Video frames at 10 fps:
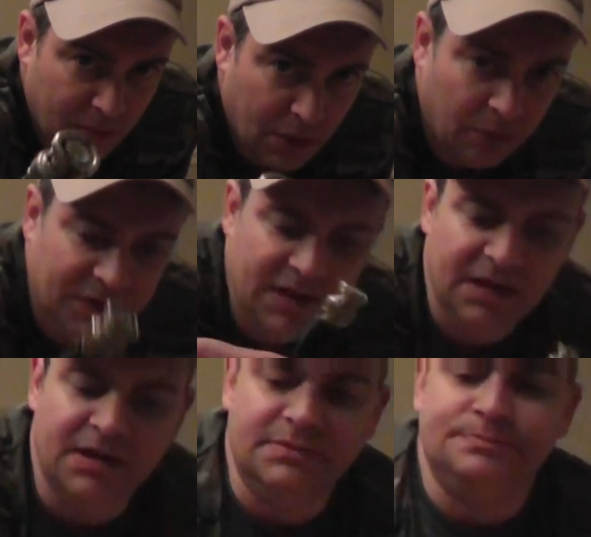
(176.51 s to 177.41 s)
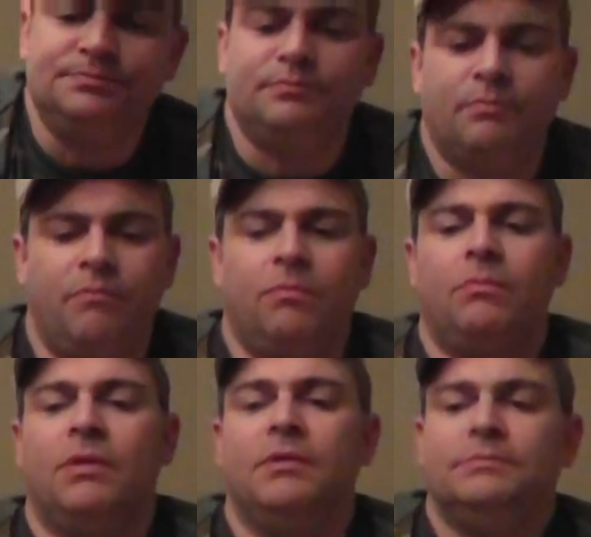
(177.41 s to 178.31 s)
on the end,
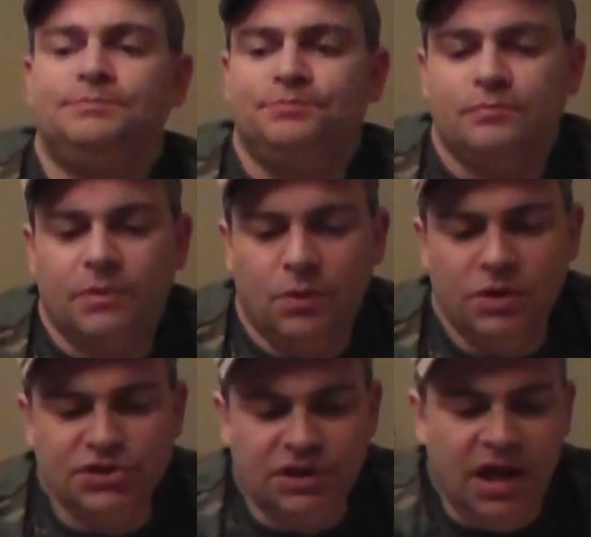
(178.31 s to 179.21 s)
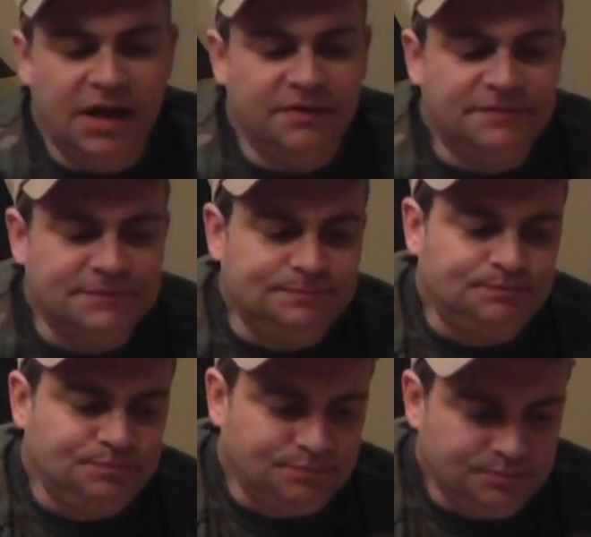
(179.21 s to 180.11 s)
which a lot of
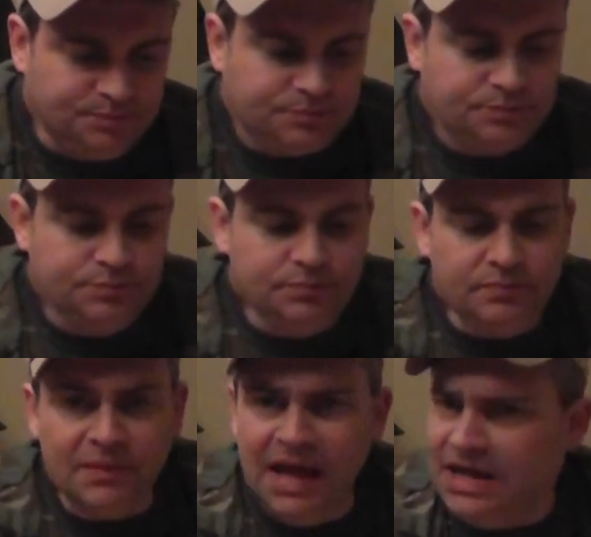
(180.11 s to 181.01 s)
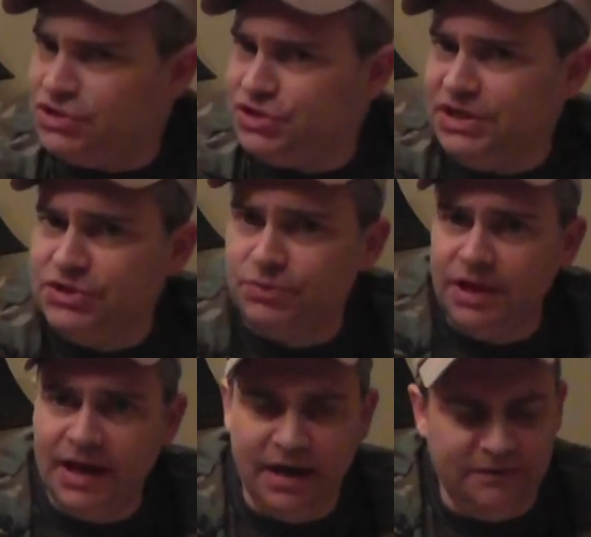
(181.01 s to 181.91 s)
HTs
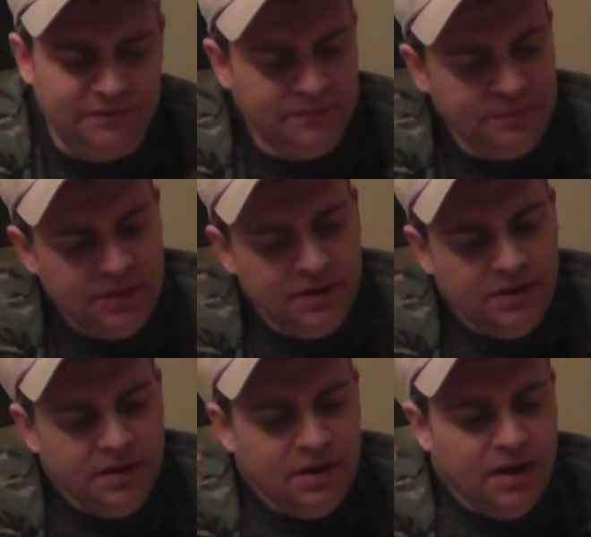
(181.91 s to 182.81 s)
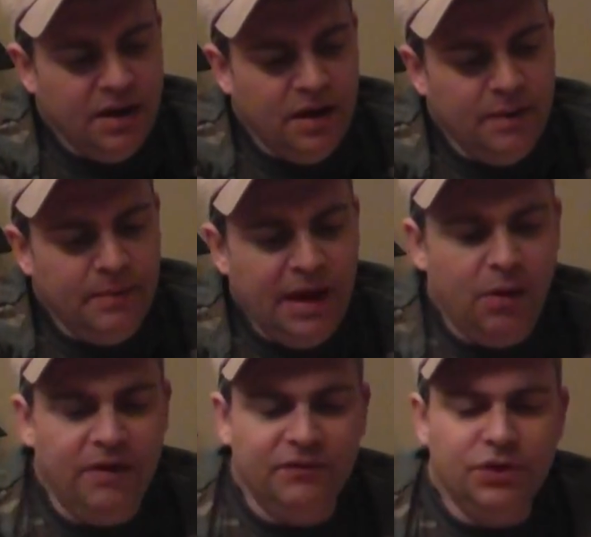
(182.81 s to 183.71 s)
have.
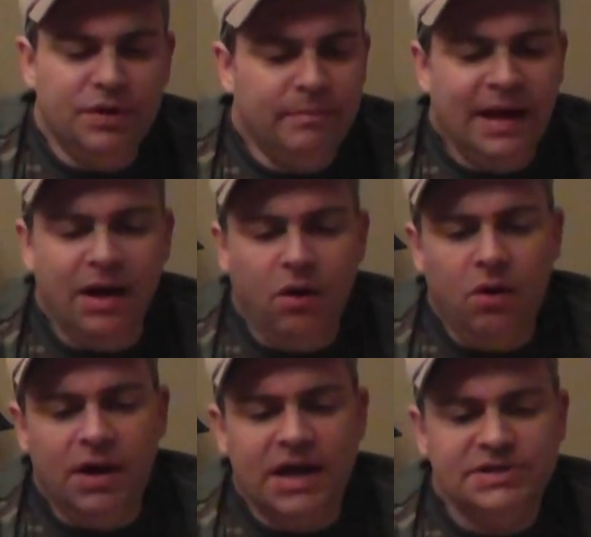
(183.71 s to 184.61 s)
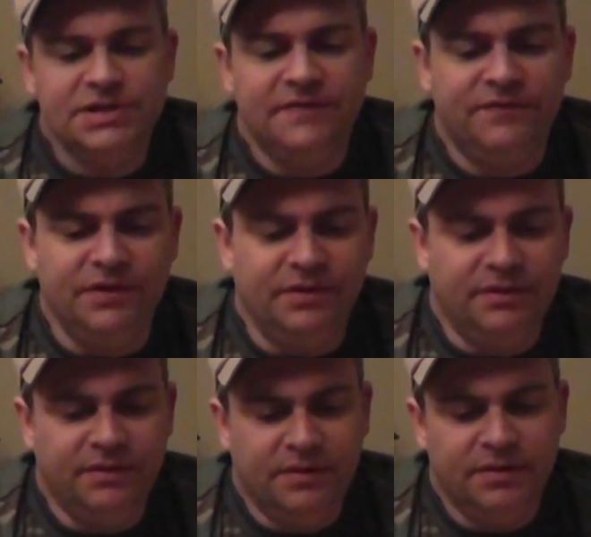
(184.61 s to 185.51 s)
However, you can buy all kinds of different
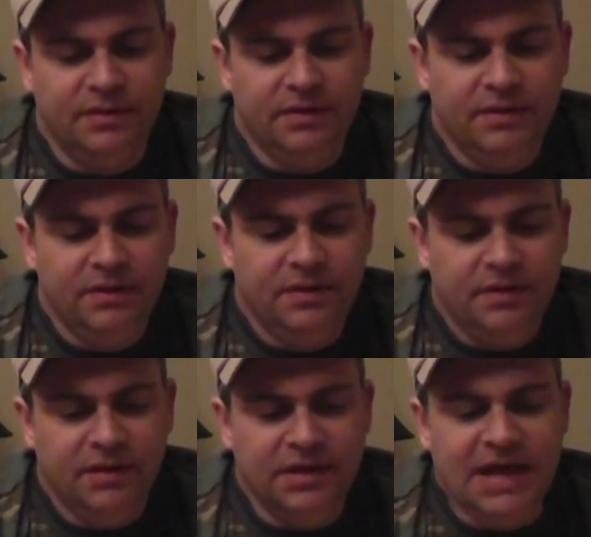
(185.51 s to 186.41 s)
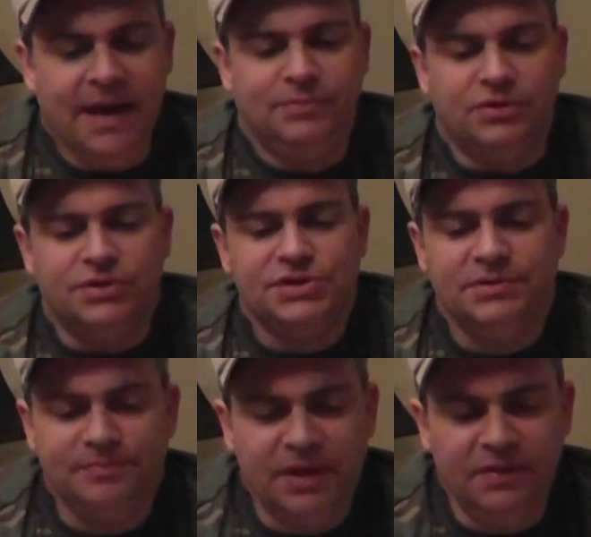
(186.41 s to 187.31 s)
adapters,
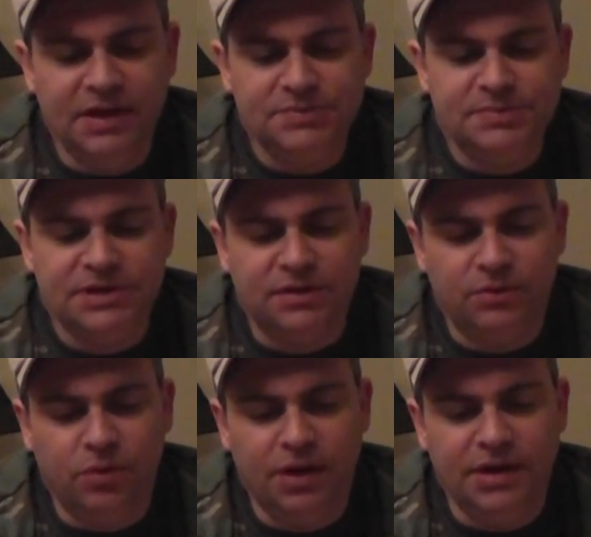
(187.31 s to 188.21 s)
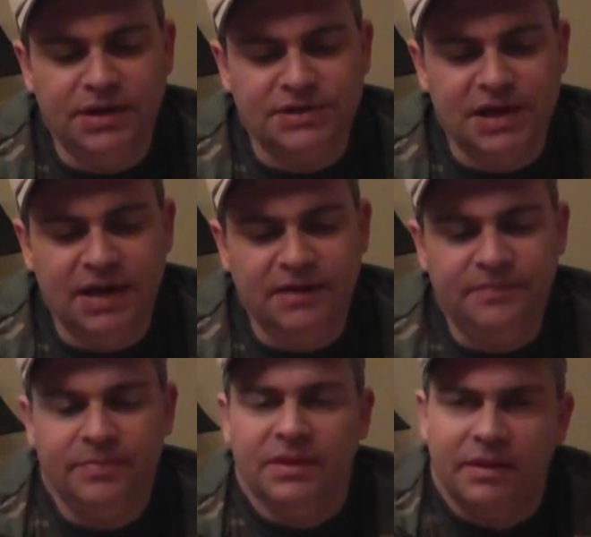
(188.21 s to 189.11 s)
and this particular one is a
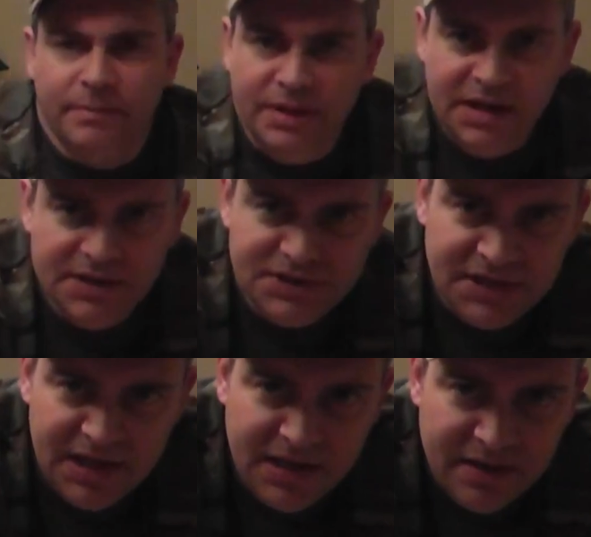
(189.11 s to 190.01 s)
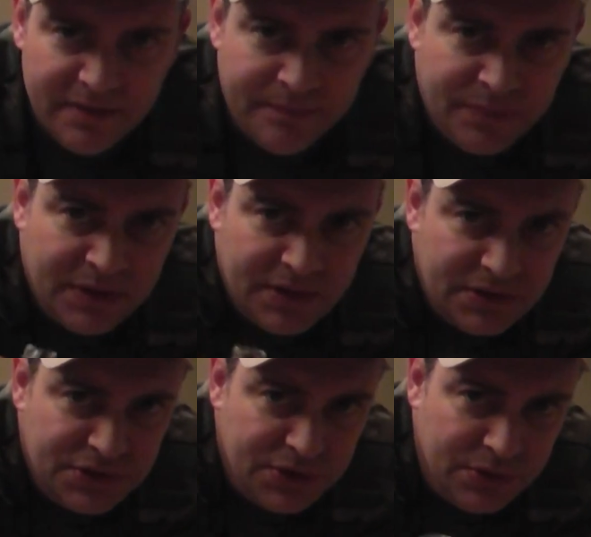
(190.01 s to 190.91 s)
BNC
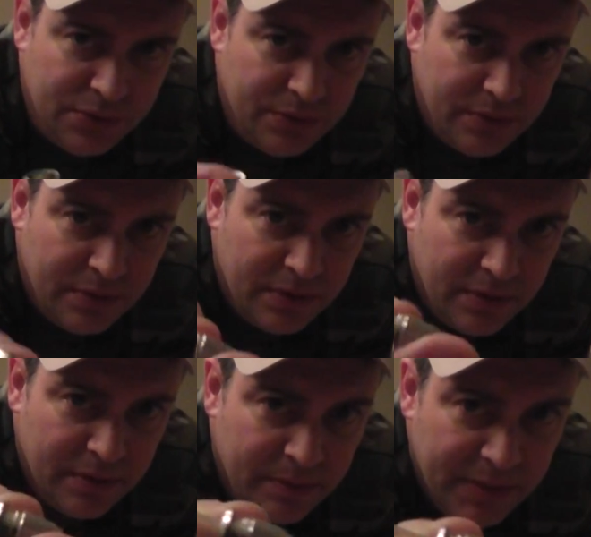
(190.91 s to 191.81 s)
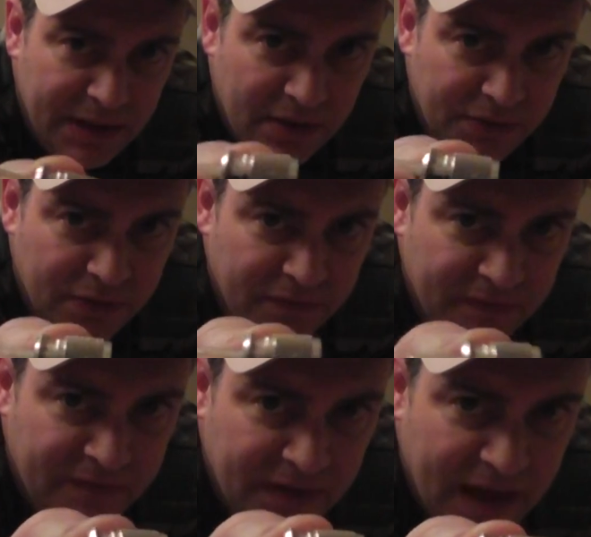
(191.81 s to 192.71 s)
to
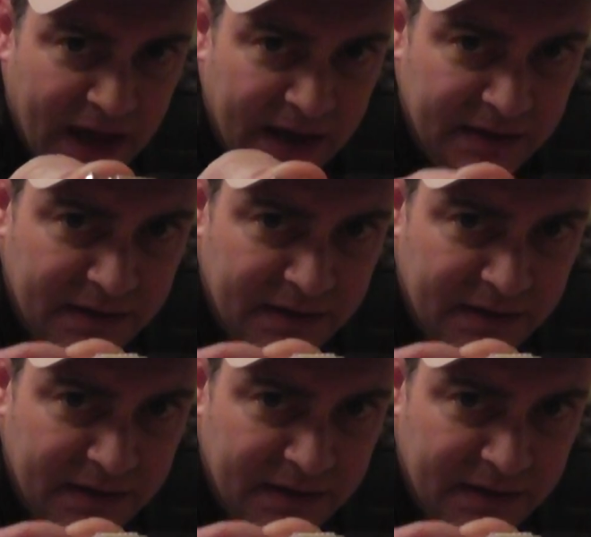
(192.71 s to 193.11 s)
PL259